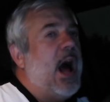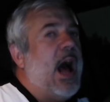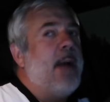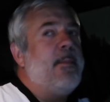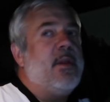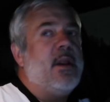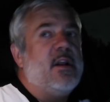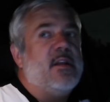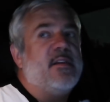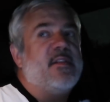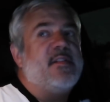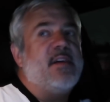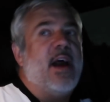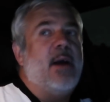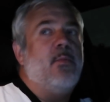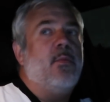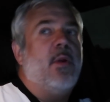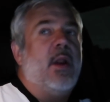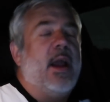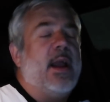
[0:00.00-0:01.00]
I'm gonna
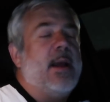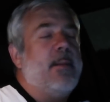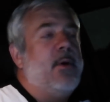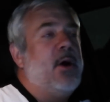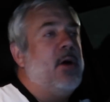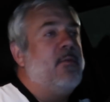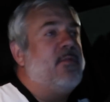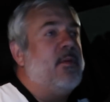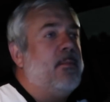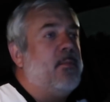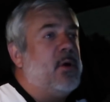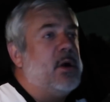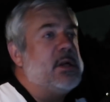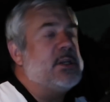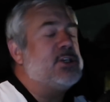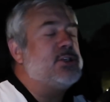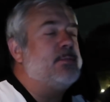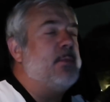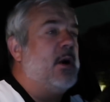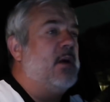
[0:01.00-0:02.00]
decide when I come home from
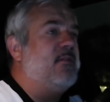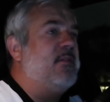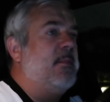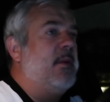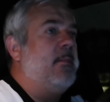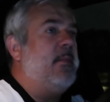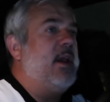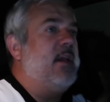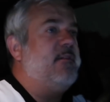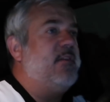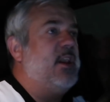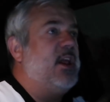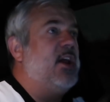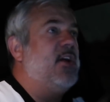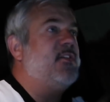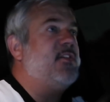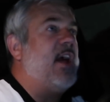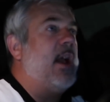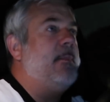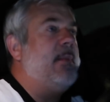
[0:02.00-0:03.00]
brunch tomorrow if I'm gonna make
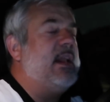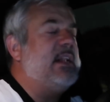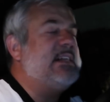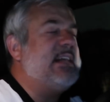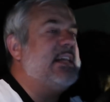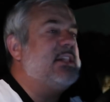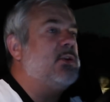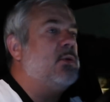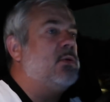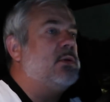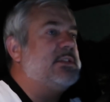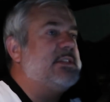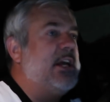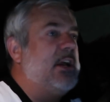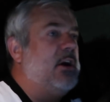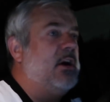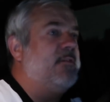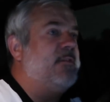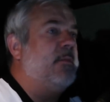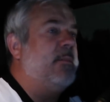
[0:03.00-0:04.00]
videos. I may take the whole
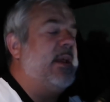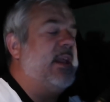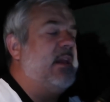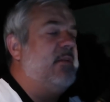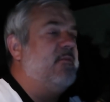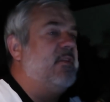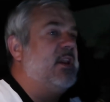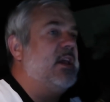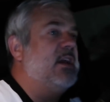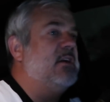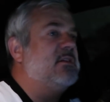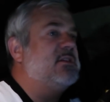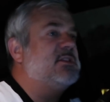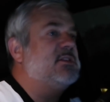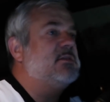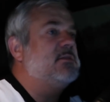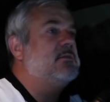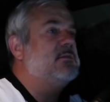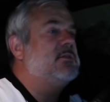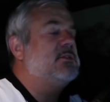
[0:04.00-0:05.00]
day off from making videos
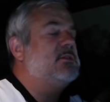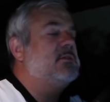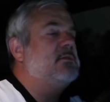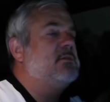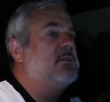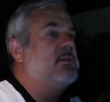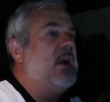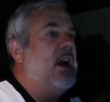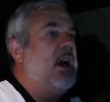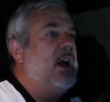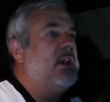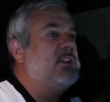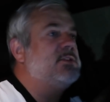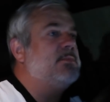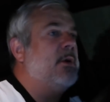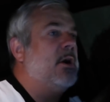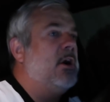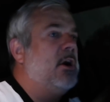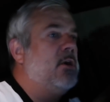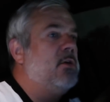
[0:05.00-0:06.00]
uh,
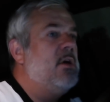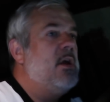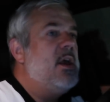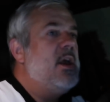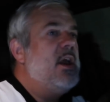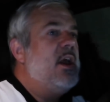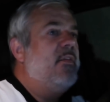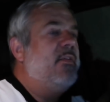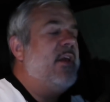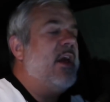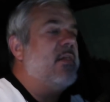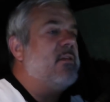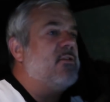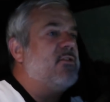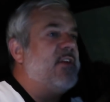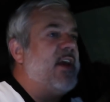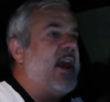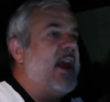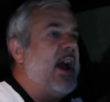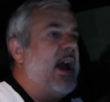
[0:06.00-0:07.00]
tomorrow. The other
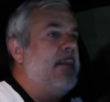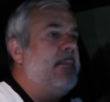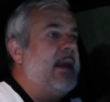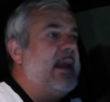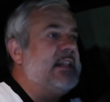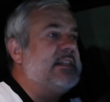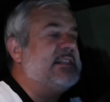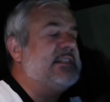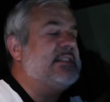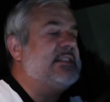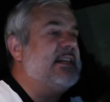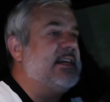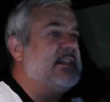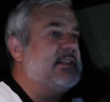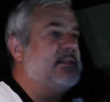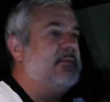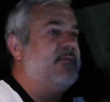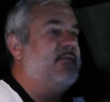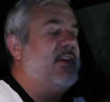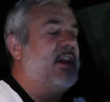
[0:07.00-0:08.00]
day I made
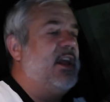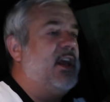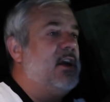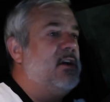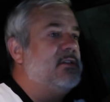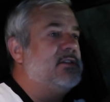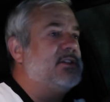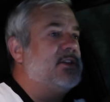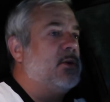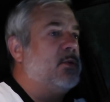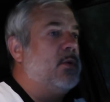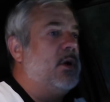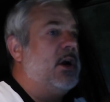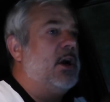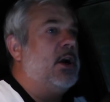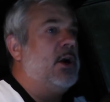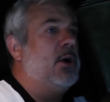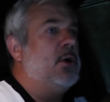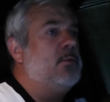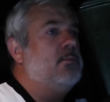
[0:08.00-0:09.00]
six videos in a
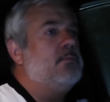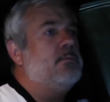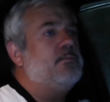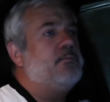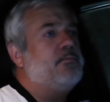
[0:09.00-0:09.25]
row